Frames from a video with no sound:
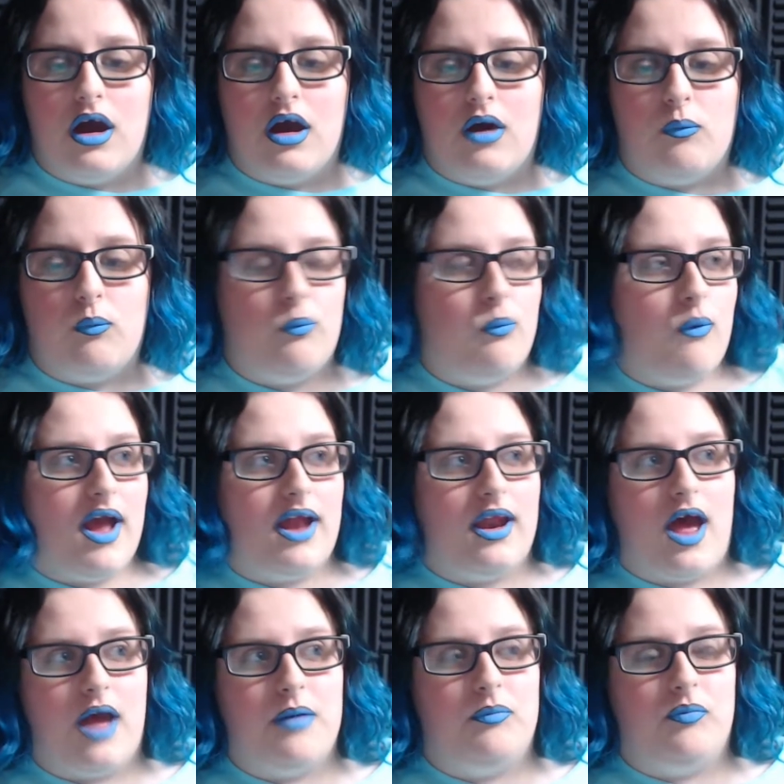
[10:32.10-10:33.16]
when
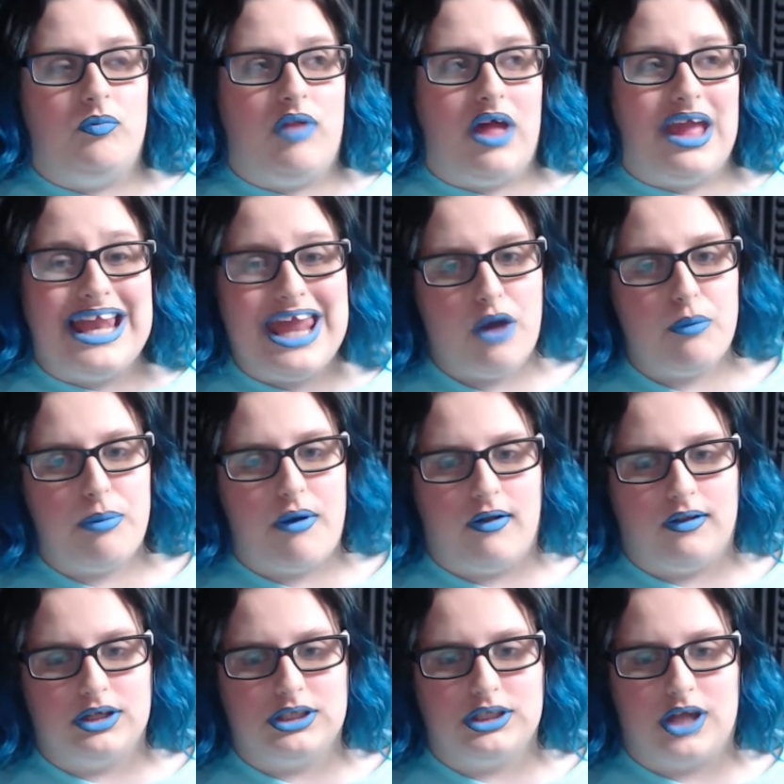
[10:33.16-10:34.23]
I'm like nail
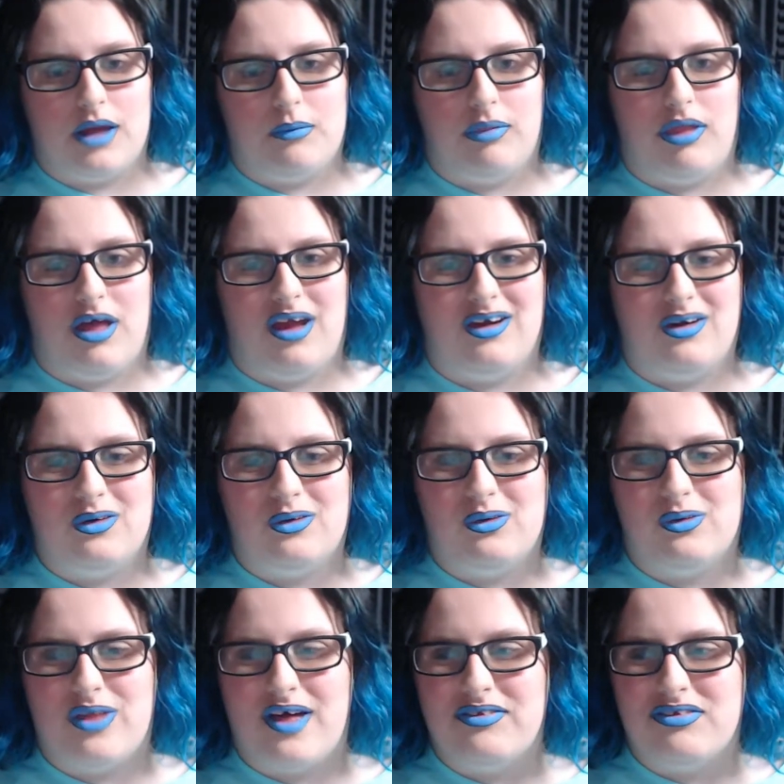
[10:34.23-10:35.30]
polish, I'm like, oh,
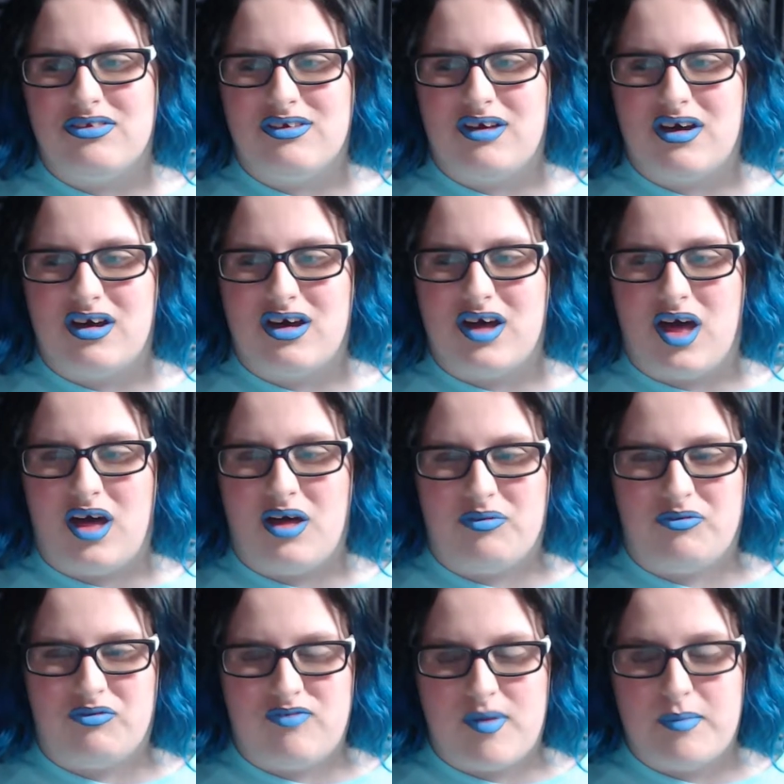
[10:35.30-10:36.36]
that's a
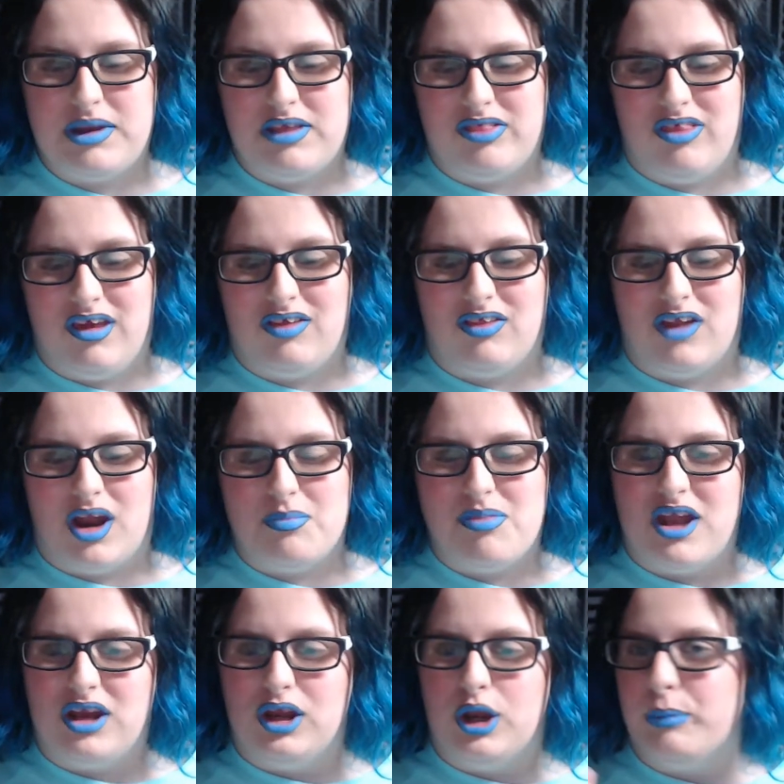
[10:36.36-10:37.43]
feminine thing that I'm
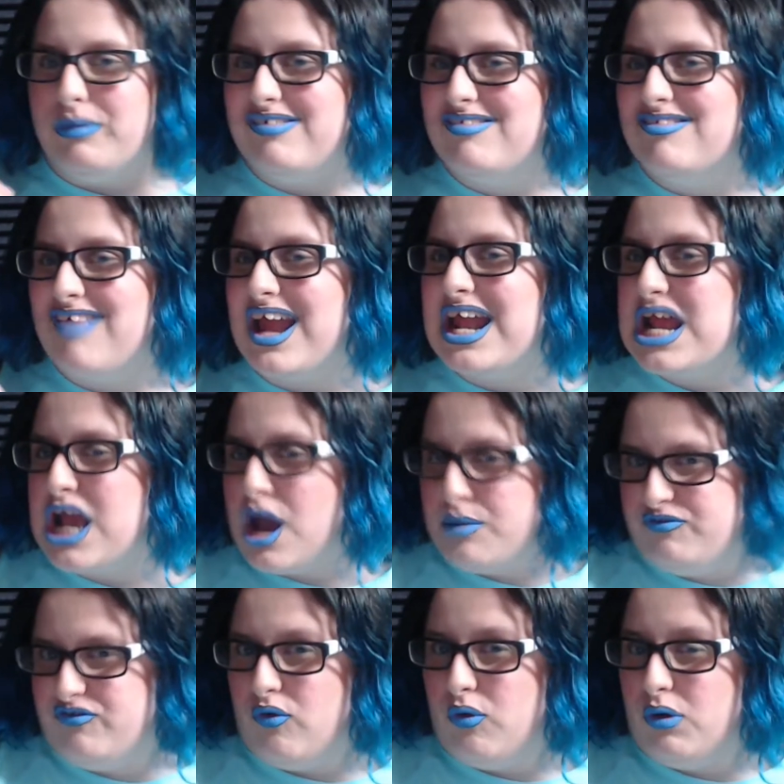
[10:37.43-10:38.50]
then going to be signing up
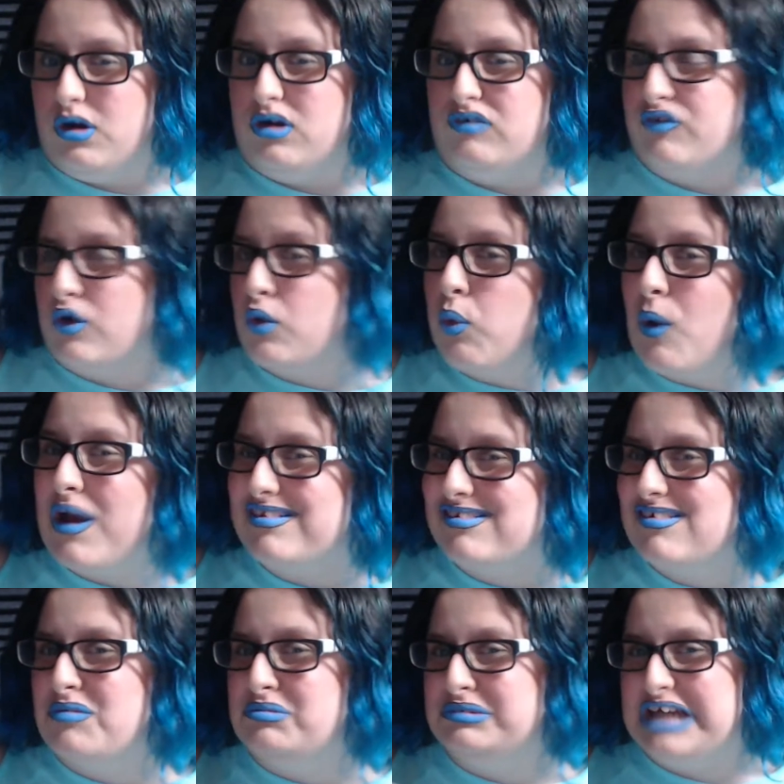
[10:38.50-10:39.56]
for quite
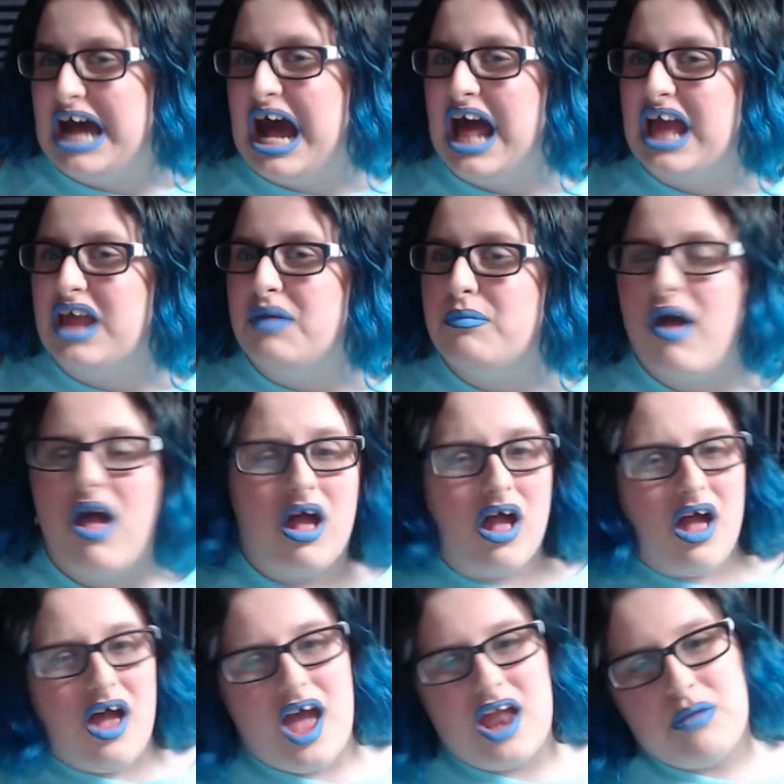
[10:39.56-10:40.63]
some time,
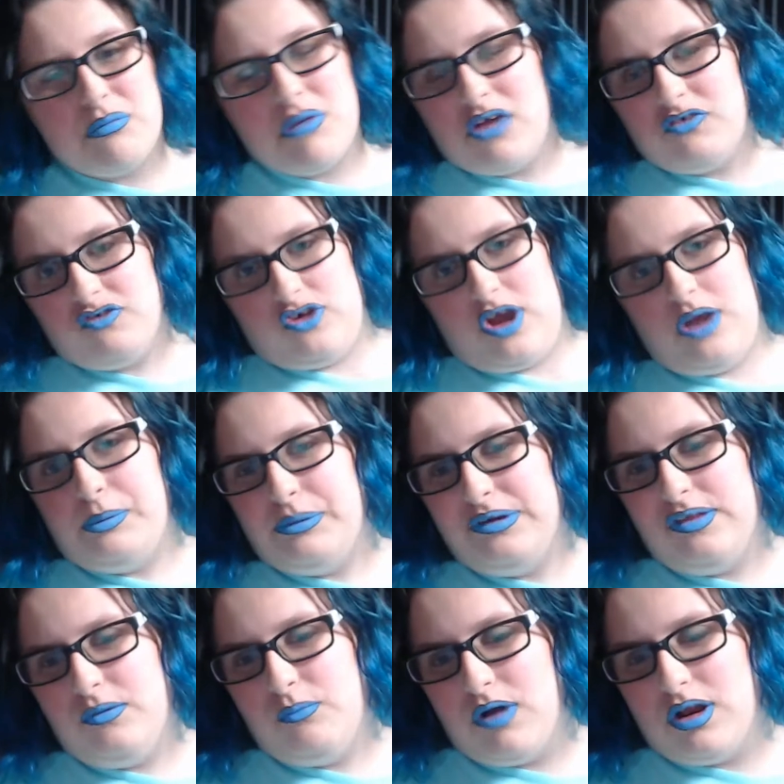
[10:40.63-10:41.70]
and I'm not sure I
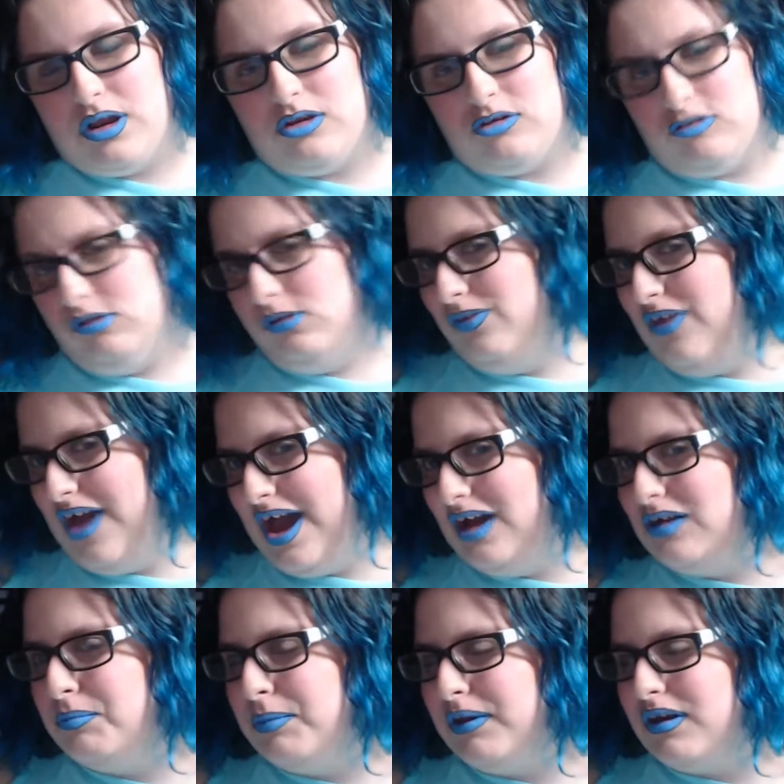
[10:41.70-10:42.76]
really want to do
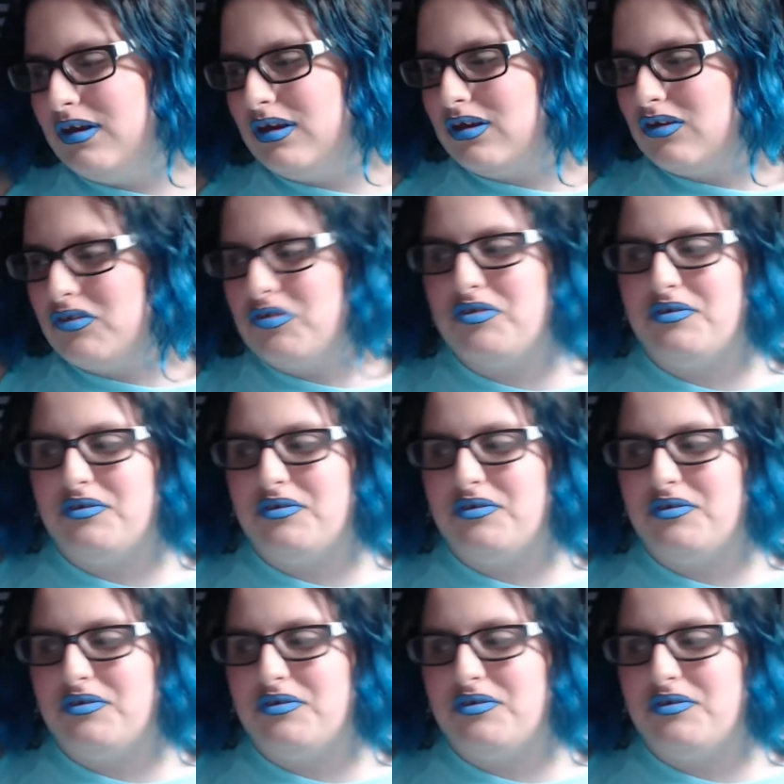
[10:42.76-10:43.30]
that, because,